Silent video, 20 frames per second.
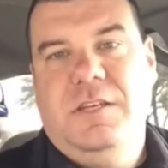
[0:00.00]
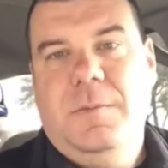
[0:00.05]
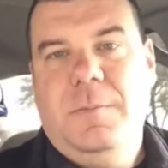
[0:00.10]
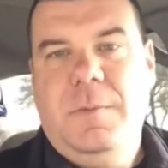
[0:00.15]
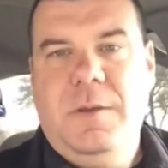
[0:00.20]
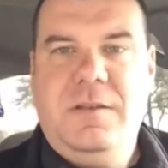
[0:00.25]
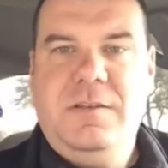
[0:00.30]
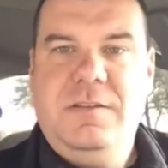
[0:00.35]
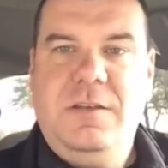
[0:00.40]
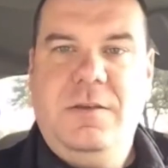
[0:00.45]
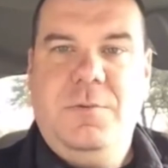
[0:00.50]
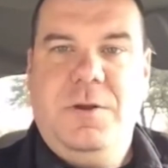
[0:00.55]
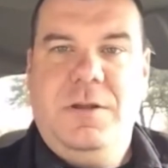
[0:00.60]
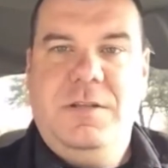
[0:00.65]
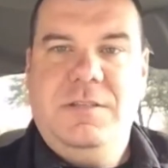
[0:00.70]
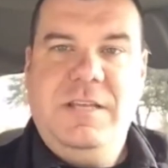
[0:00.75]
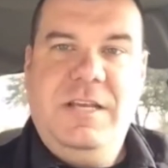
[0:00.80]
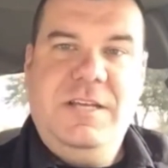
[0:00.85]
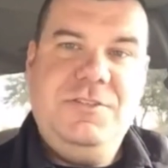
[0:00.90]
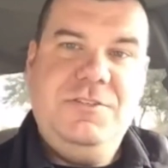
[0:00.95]
And I'm not going to tell you where
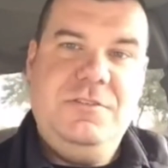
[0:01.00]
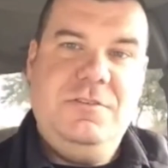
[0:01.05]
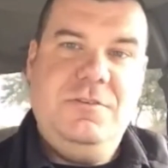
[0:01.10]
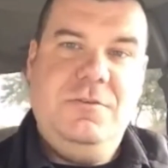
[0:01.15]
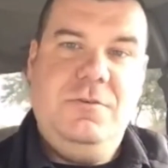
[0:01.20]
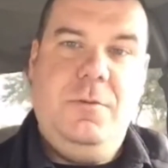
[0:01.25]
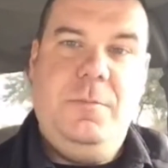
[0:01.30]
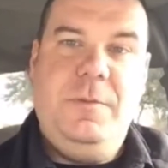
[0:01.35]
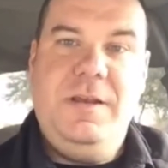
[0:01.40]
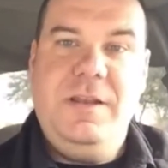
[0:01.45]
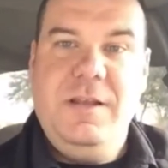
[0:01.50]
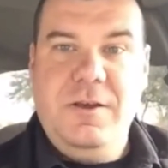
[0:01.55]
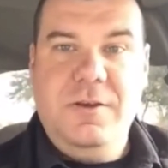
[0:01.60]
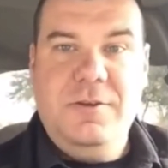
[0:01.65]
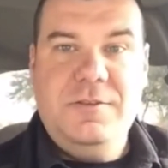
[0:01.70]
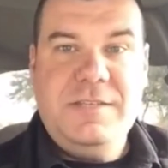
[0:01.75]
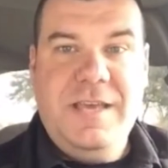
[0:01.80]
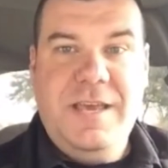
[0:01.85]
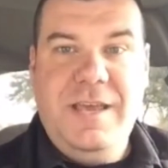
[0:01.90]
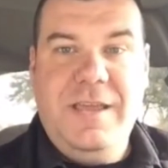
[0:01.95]
I stash it so nobody
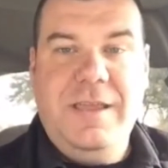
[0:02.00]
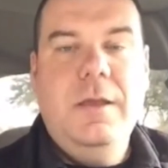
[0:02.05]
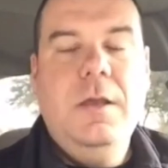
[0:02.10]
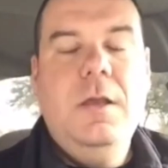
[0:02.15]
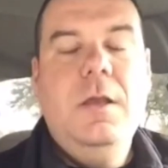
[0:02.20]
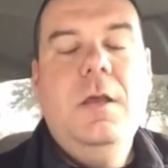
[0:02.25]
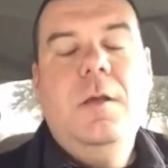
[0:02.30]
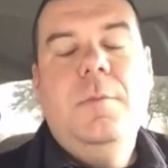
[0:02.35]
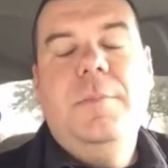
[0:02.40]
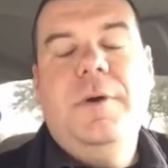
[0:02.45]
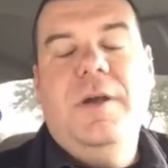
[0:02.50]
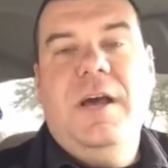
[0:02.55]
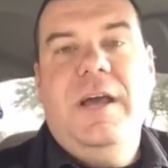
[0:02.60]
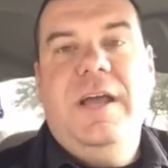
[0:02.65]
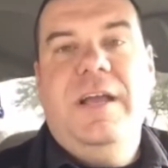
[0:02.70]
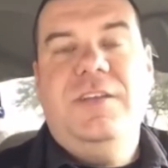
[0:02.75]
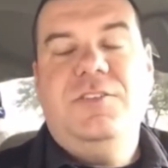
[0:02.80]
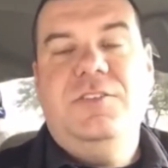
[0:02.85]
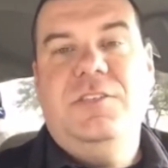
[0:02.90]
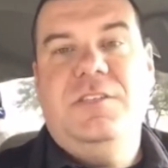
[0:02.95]
knows. Yay. But
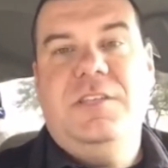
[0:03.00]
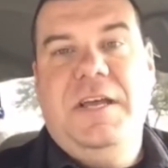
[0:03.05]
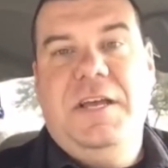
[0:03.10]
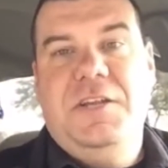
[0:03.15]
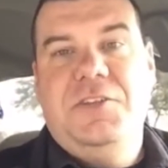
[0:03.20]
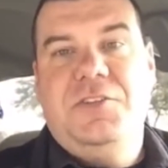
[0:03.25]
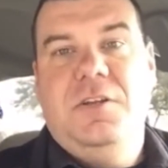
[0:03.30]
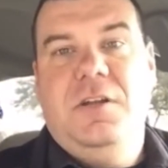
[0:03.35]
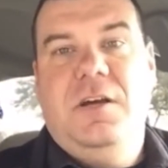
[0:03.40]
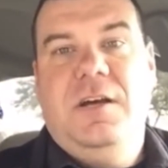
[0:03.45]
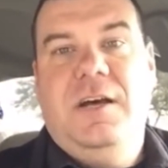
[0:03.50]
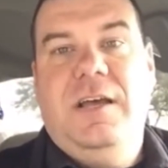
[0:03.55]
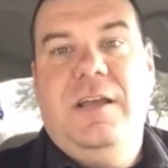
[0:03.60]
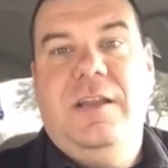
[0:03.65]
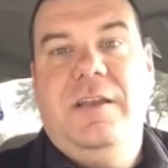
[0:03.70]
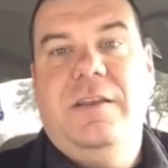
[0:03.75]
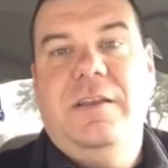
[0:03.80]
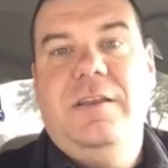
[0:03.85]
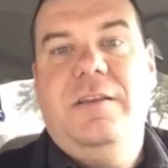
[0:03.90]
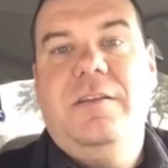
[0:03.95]
I actually stash it
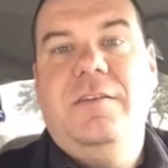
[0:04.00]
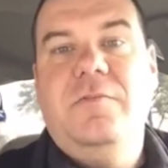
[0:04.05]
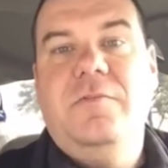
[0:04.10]
hide